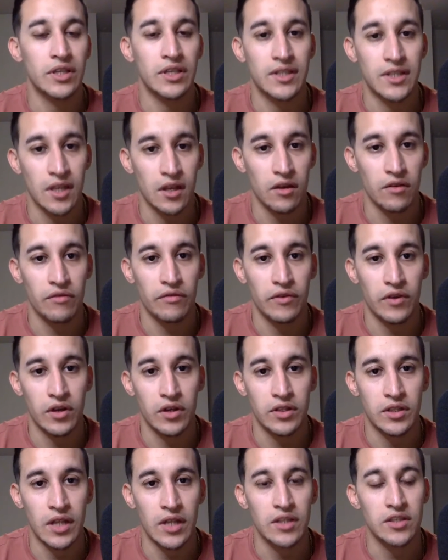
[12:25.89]

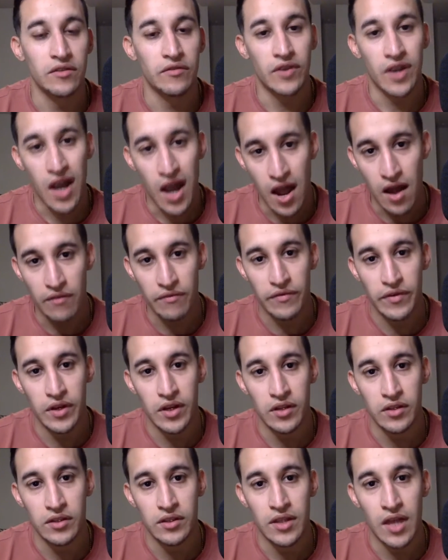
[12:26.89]
a sense of
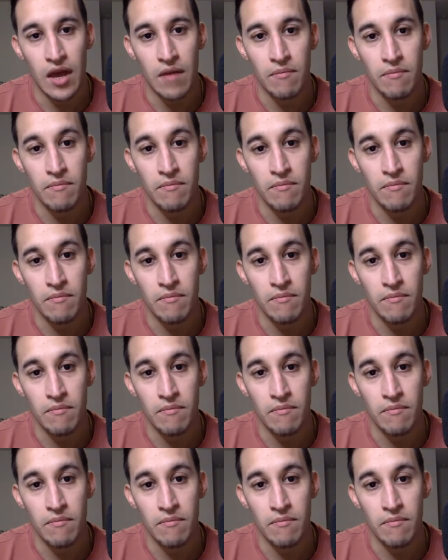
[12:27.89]
confidence that